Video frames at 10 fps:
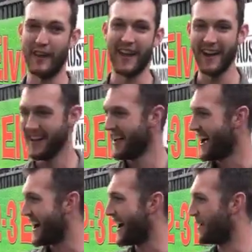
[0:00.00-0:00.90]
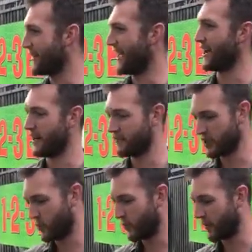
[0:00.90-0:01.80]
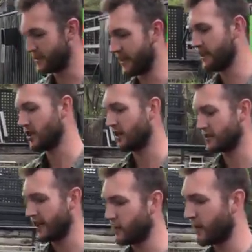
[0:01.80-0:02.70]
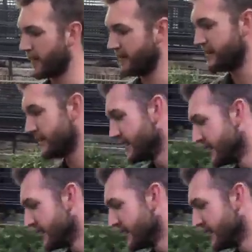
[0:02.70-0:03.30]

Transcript: now, I'm going to head over to the water's edge. I'll take one of these